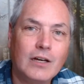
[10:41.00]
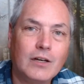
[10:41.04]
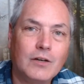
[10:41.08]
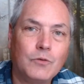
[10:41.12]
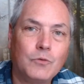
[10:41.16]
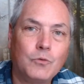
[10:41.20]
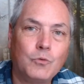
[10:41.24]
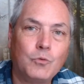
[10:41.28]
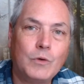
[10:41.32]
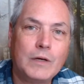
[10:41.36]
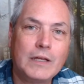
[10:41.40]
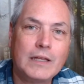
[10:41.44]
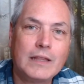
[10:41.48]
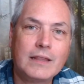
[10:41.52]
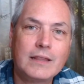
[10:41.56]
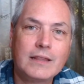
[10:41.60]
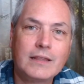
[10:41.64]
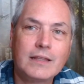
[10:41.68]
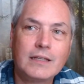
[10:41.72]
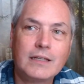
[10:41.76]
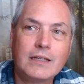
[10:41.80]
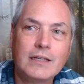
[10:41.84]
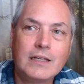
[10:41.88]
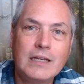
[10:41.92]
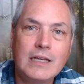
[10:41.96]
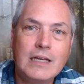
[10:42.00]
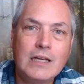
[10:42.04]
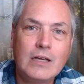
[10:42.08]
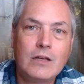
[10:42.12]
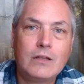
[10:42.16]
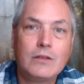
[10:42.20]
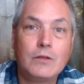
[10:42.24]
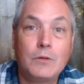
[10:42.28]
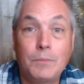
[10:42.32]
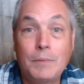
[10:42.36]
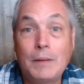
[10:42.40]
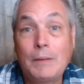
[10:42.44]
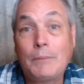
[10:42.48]
with
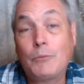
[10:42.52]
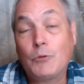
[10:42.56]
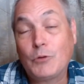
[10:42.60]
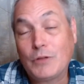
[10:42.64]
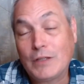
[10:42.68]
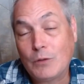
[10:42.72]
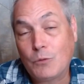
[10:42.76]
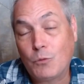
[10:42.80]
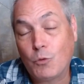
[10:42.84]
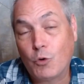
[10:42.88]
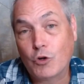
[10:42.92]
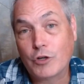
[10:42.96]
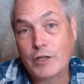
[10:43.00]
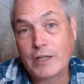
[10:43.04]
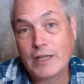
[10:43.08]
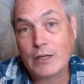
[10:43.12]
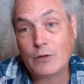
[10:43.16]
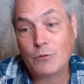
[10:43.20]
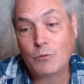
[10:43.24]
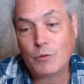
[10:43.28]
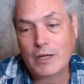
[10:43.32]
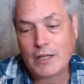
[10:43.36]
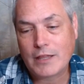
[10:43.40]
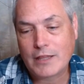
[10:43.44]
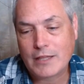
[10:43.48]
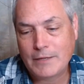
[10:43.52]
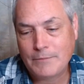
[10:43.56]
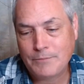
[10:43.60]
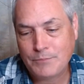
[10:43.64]
the people they're working with.